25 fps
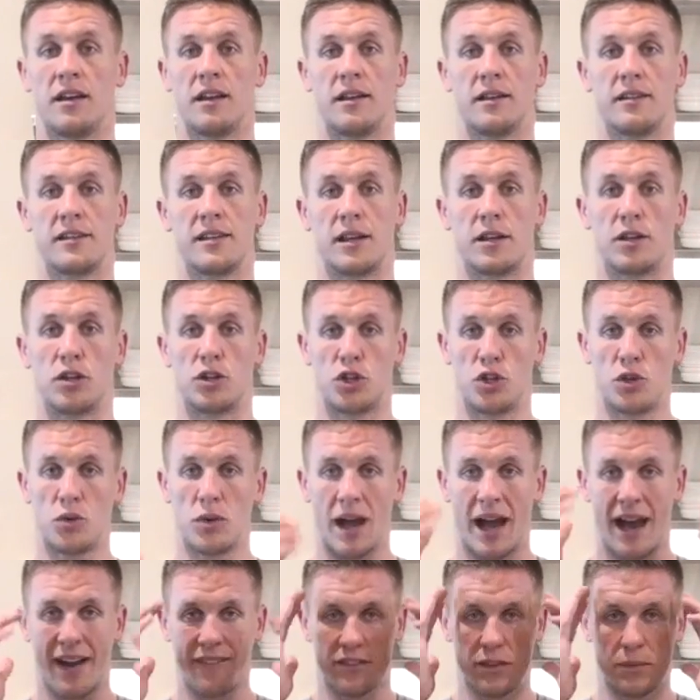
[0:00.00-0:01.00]
I said, you
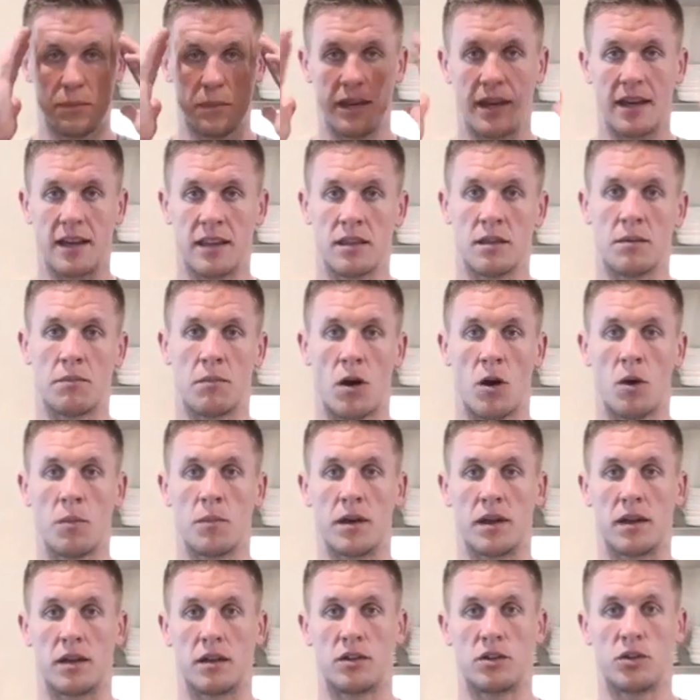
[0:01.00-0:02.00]
have to be in the
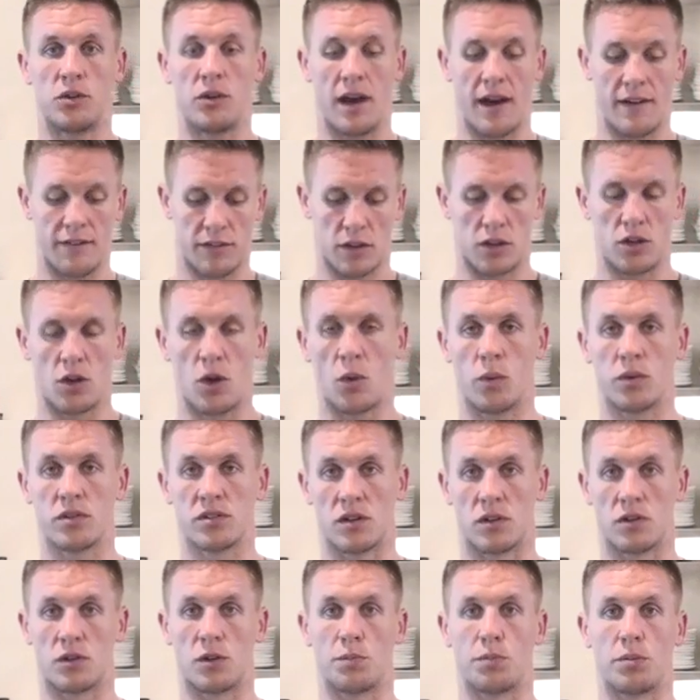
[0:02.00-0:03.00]
moment. You have to know
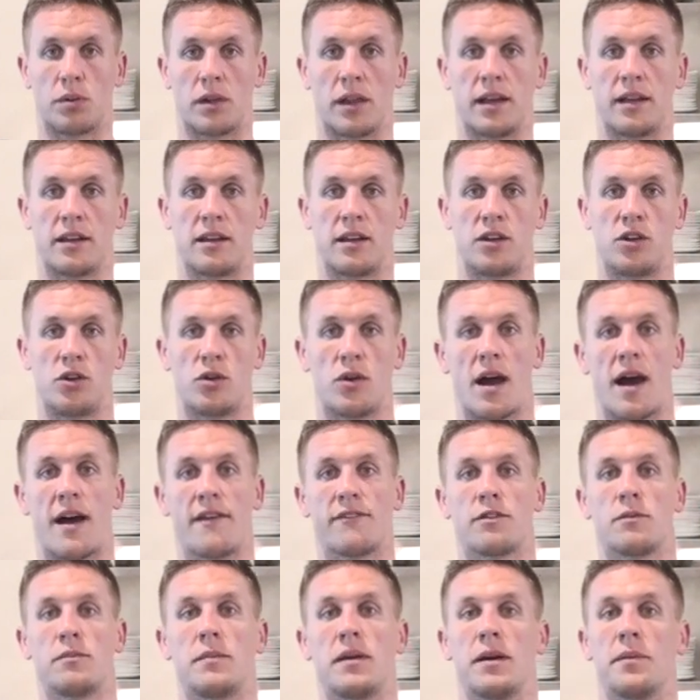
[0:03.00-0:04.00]
what's on your plate, and you
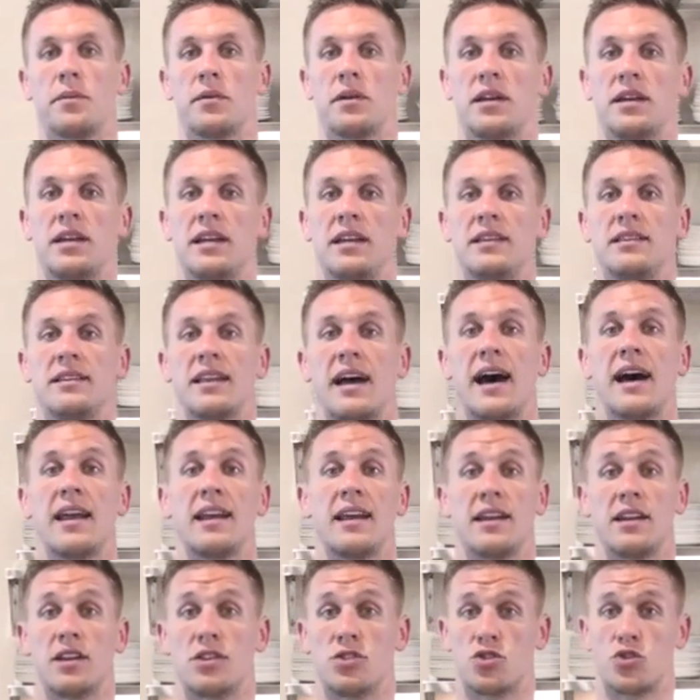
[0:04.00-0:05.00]
have to be able to eat
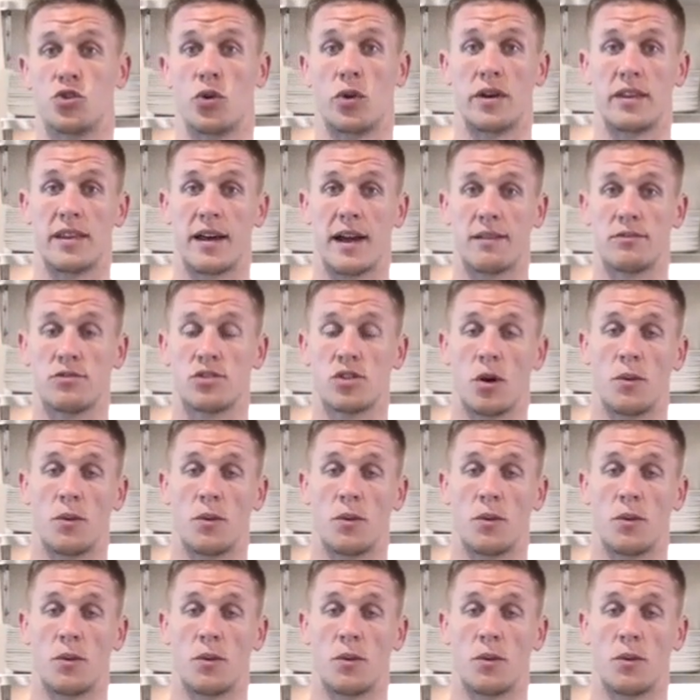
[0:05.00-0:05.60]
that and enjoy that.